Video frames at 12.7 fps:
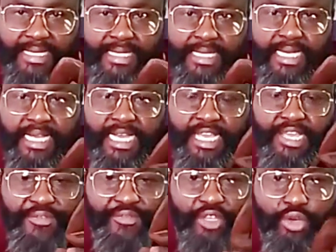if
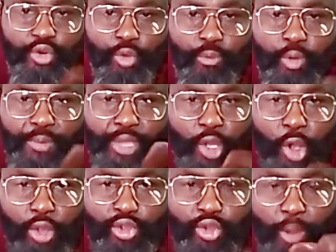Tinubu become
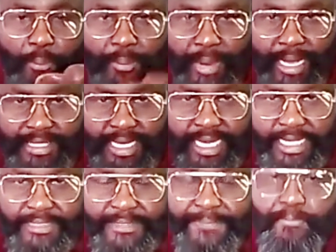your president,
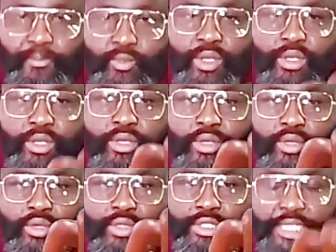
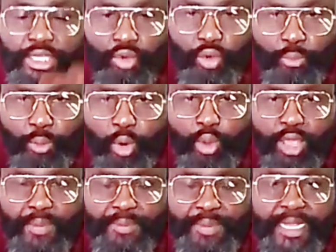Tinubu will
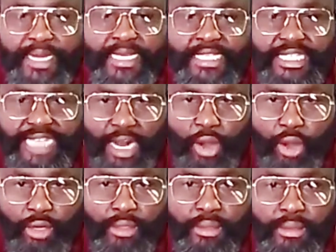be
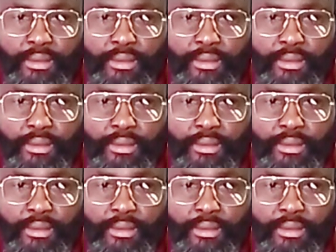the